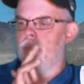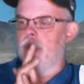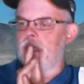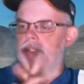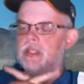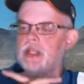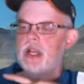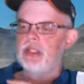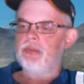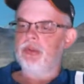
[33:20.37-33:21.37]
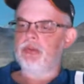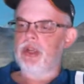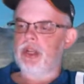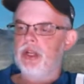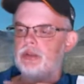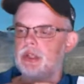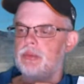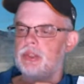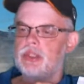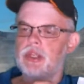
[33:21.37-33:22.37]
Becky's in the hospital right now,
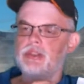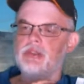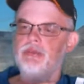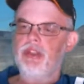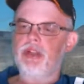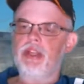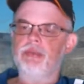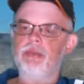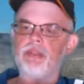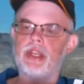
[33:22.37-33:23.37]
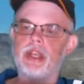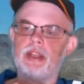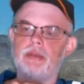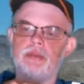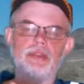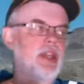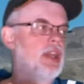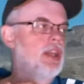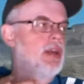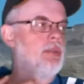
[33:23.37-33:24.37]
Timmy. She had a severe asthma attack and was
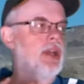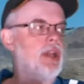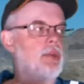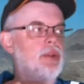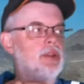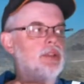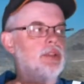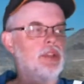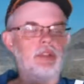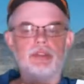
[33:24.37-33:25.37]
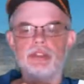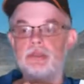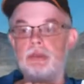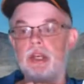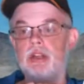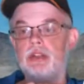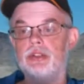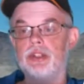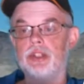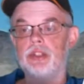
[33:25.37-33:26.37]
taken out by ambulance here. She's better.
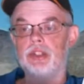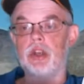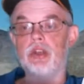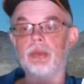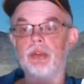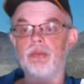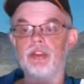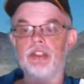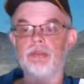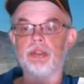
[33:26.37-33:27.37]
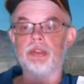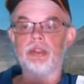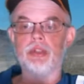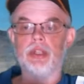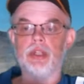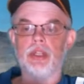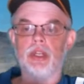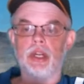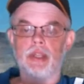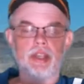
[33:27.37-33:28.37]
She talked to me on Facebook.
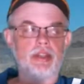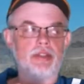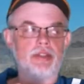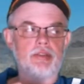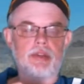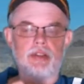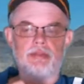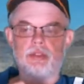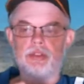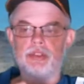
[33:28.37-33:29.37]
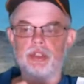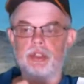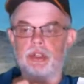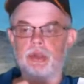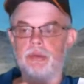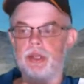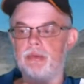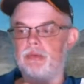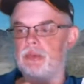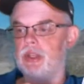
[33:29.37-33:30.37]
I think they're just waiting for her sugar to come
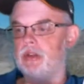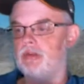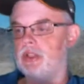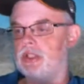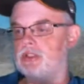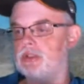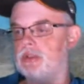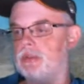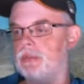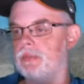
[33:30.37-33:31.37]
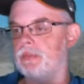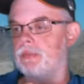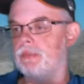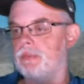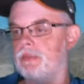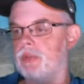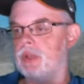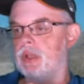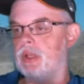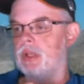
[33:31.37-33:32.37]
down before they release her.
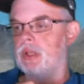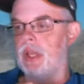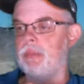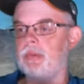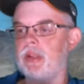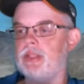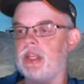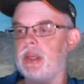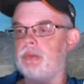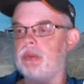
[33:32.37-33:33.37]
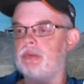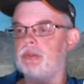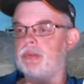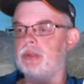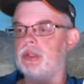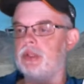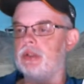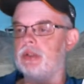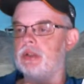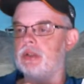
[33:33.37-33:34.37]
Happy Place Camping was up in
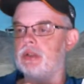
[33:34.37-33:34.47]
here.